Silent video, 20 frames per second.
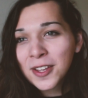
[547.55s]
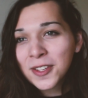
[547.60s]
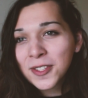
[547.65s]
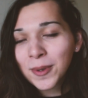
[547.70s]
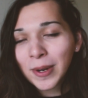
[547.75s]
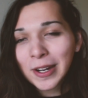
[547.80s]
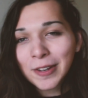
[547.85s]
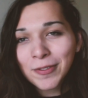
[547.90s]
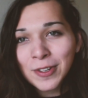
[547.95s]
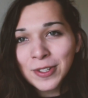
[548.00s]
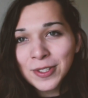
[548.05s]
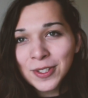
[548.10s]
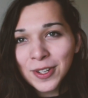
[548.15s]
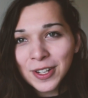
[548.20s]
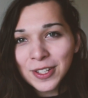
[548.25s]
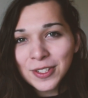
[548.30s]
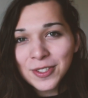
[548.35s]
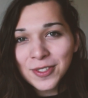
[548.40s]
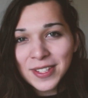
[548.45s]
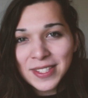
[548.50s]
So when I first
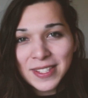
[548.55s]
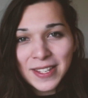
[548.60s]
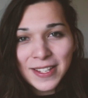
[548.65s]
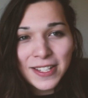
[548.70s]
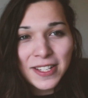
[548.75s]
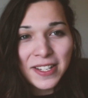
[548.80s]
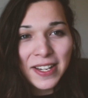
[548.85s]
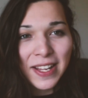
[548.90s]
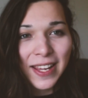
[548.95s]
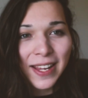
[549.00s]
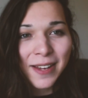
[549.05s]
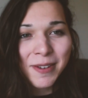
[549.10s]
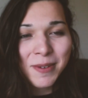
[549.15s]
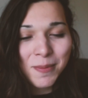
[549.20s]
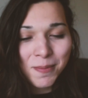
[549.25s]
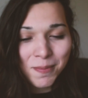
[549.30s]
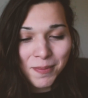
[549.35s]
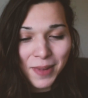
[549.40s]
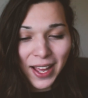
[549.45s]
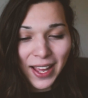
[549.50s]
started
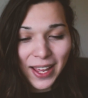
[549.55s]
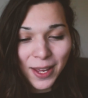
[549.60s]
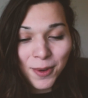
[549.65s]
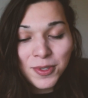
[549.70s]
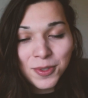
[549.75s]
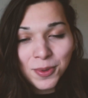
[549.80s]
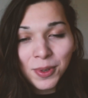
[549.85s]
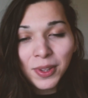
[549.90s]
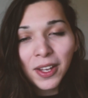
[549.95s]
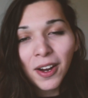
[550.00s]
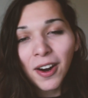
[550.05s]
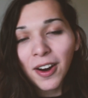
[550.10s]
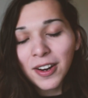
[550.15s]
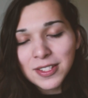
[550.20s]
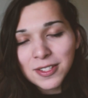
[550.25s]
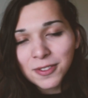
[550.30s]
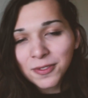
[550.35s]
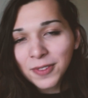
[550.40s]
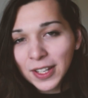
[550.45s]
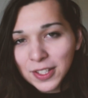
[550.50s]
transitioning, it was really
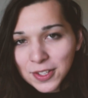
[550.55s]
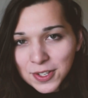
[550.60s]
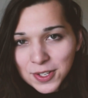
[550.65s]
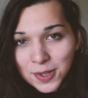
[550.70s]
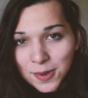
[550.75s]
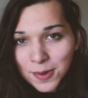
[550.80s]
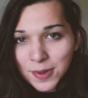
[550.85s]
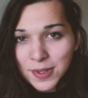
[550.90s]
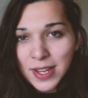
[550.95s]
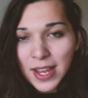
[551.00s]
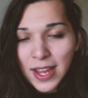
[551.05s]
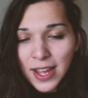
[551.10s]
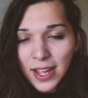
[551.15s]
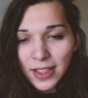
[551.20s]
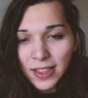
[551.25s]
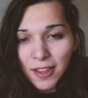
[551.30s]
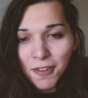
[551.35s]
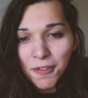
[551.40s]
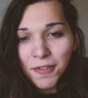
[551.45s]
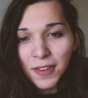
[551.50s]
hard to find shoes
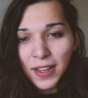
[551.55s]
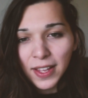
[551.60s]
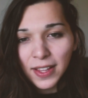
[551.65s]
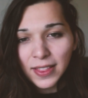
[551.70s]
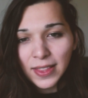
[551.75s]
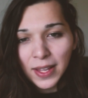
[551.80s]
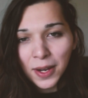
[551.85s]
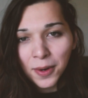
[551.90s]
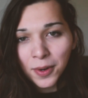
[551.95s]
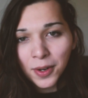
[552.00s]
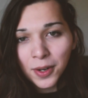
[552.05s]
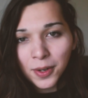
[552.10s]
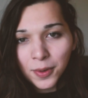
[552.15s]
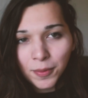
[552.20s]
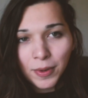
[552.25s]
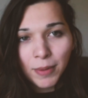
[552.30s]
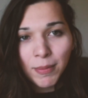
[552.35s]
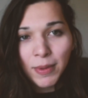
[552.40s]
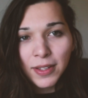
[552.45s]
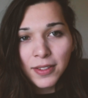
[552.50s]
that fit that
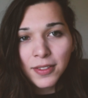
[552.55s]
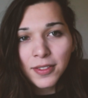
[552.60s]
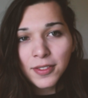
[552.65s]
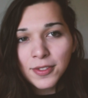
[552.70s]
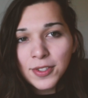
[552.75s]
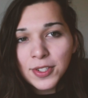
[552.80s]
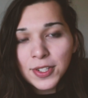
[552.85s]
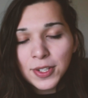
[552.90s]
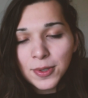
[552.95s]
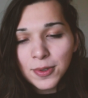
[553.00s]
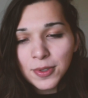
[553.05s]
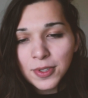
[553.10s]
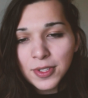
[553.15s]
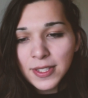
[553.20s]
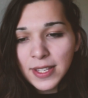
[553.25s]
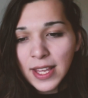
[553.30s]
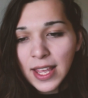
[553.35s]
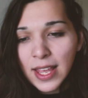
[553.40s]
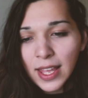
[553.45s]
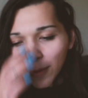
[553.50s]
were women's
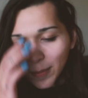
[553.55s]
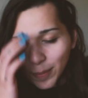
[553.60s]
shoes.